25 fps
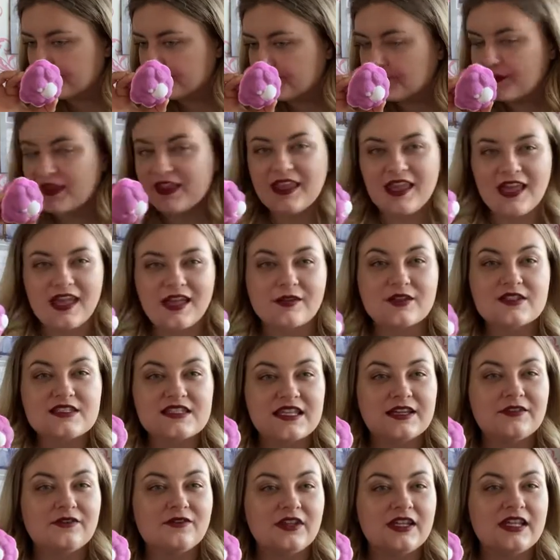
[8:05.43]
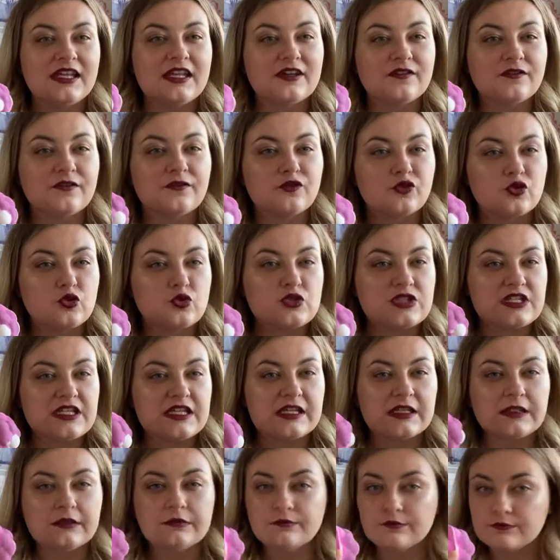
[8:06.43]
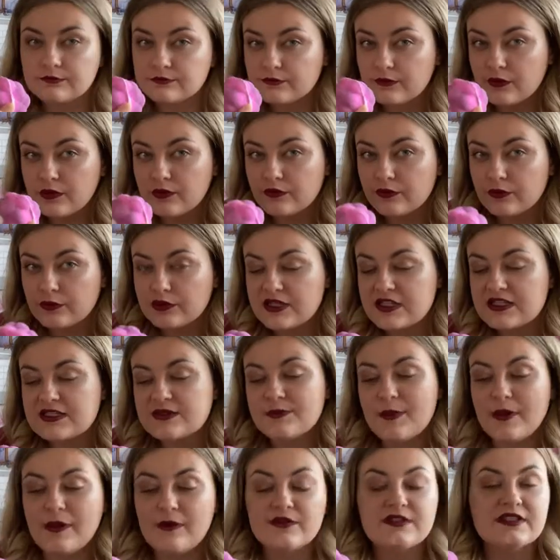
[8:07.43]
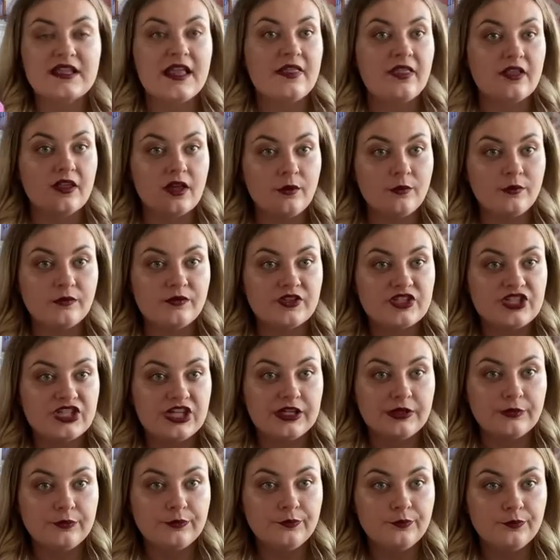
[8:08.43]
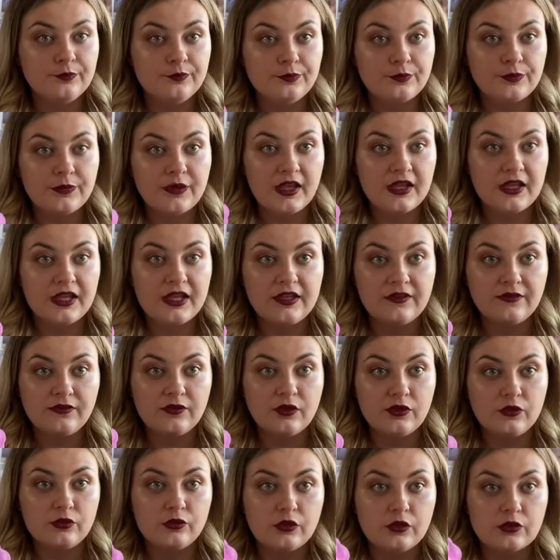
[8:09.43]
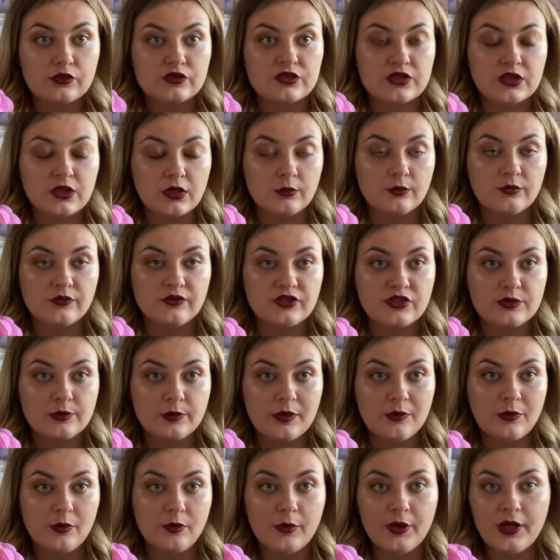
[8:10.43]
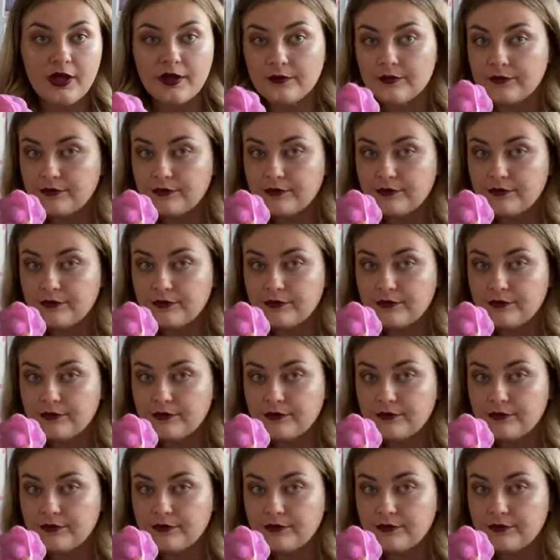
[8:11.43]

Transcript: Yeah, it's definitely a fruity. It smells like the comforter, if you use the comforter bubble bath.